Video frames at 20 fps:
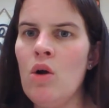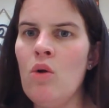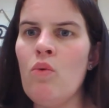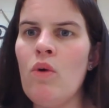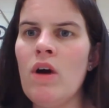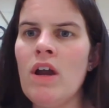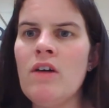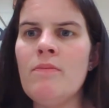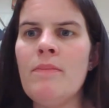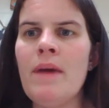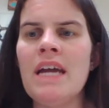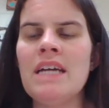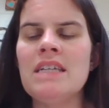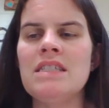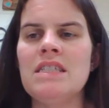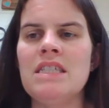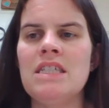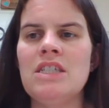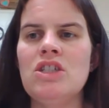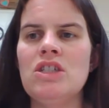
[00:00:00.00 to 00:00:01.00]
One of my
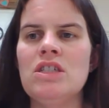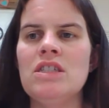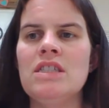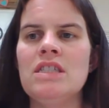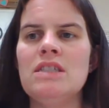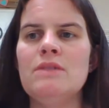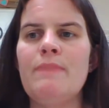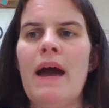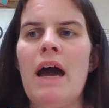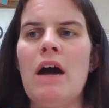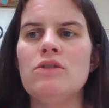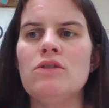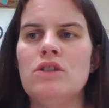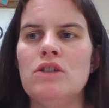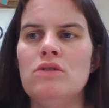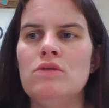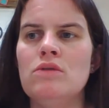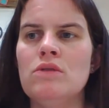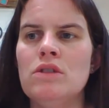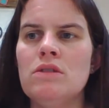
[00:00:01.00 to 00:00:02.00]
extensions is
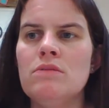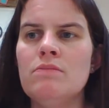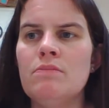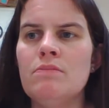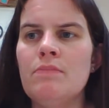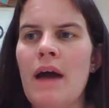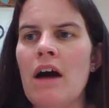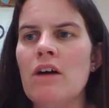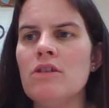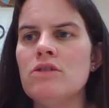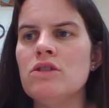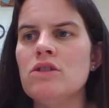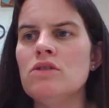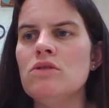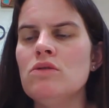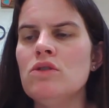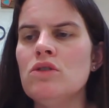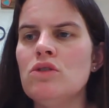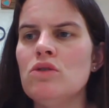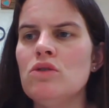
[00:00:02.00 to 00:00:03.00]
Powtoons.
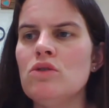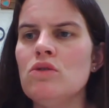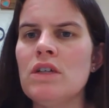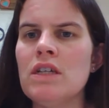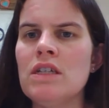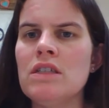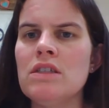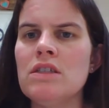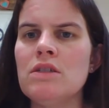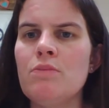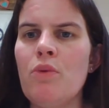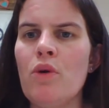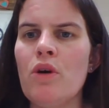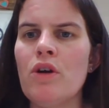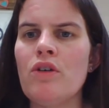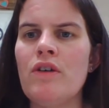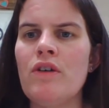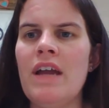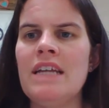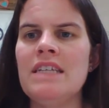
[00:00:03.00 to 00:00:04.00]
Powtoons tool can
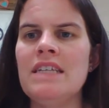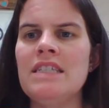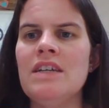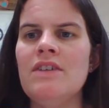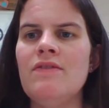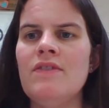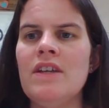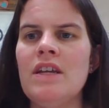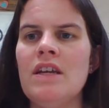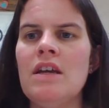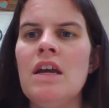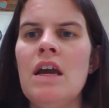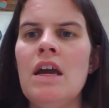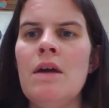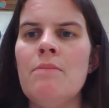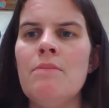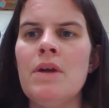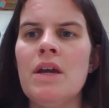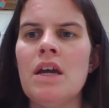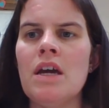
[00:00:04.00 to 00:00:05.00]
support creativity
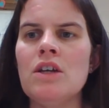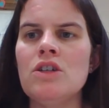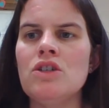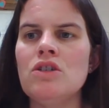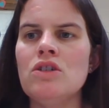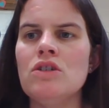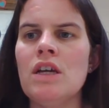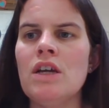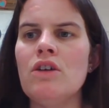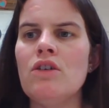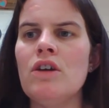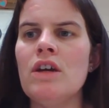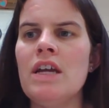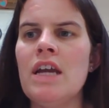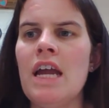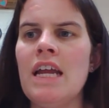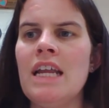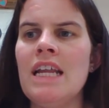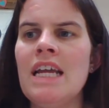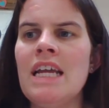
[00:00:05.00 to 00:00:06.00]
because you can
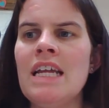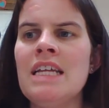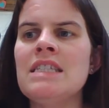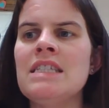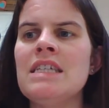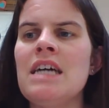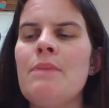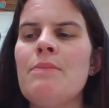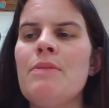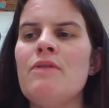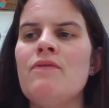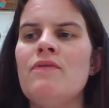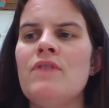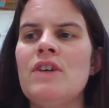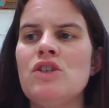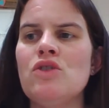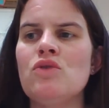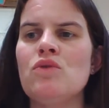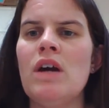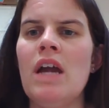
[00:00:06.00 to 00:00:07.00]
create any type of
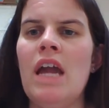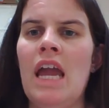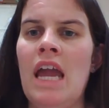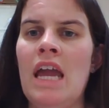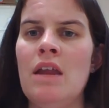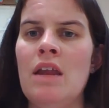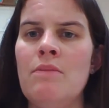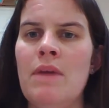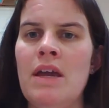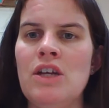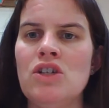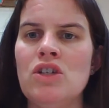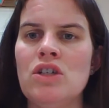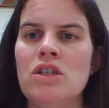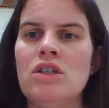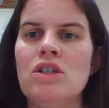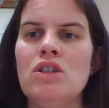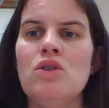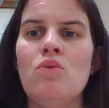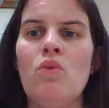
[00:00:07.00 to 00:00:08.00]
visual
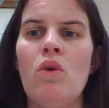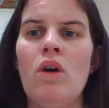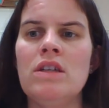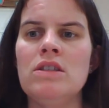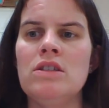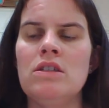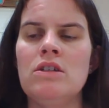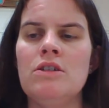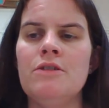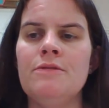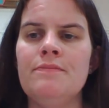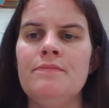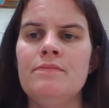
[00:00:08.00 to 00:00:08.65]
animation you want to.